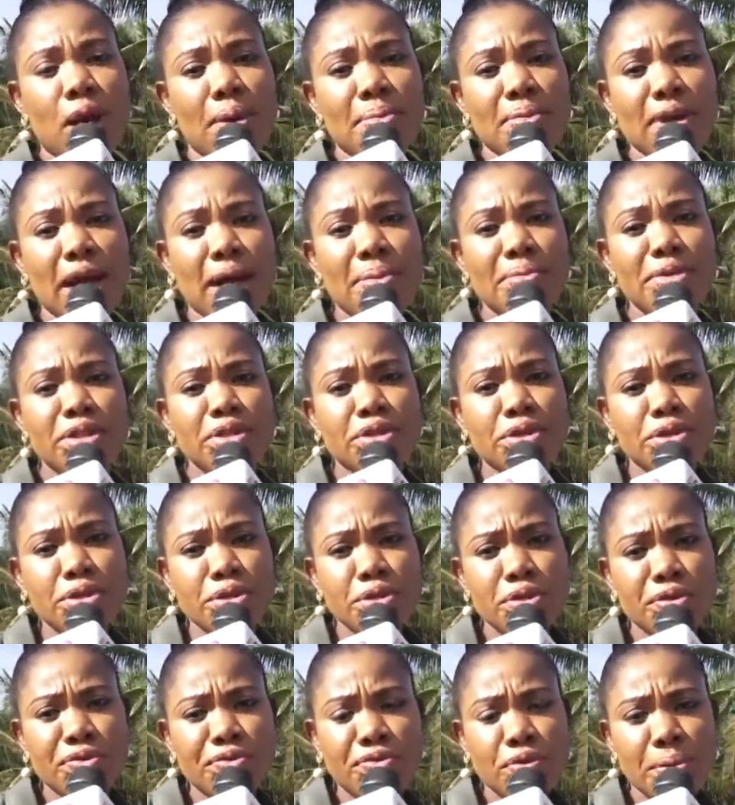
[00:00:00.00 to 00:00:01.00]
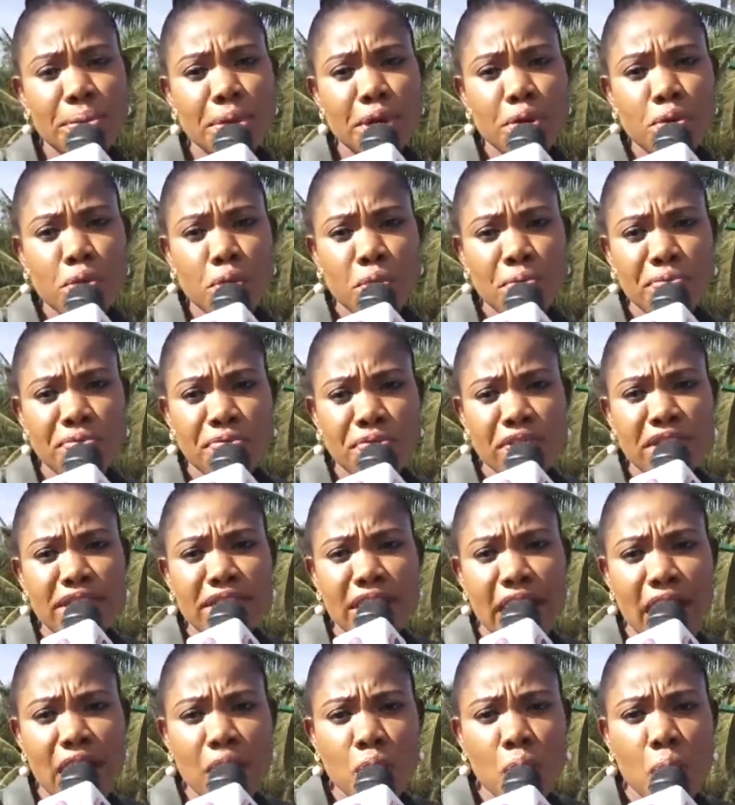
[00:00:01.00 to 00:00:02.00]
I'm coming to you from a Kumfi
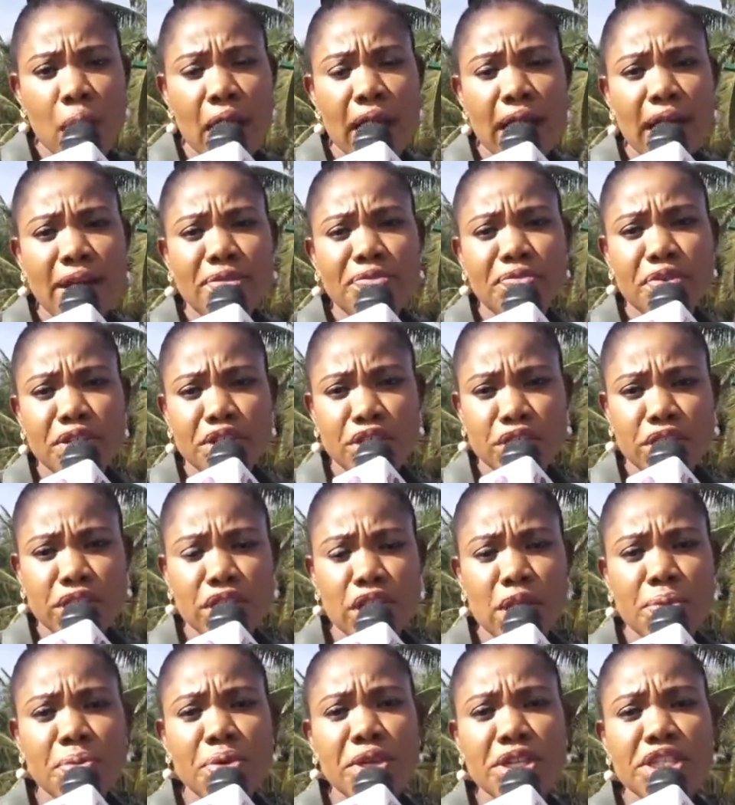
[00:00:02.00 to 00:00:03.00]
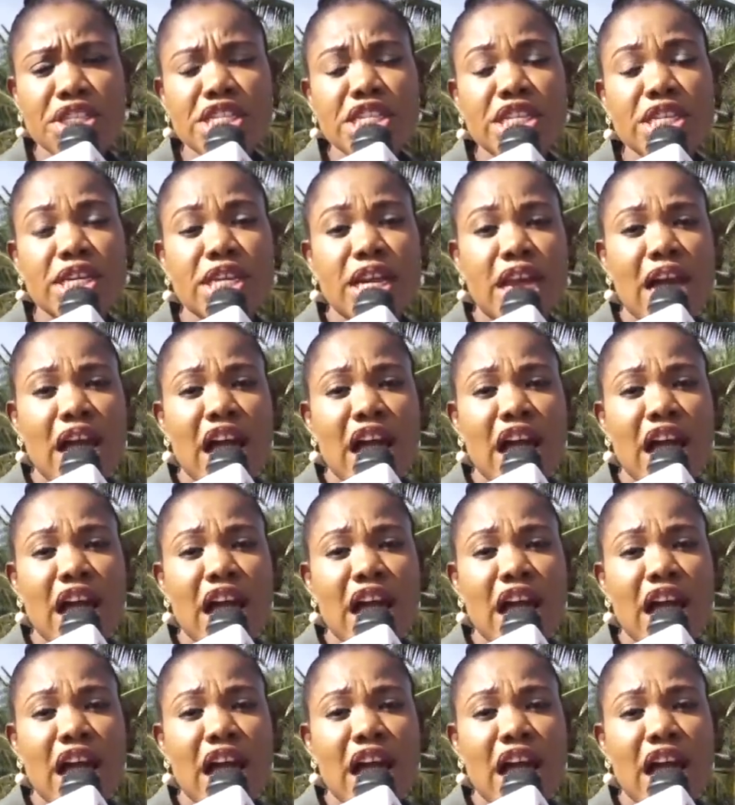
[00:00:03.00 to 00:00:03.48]
Nakwa, a fishing community.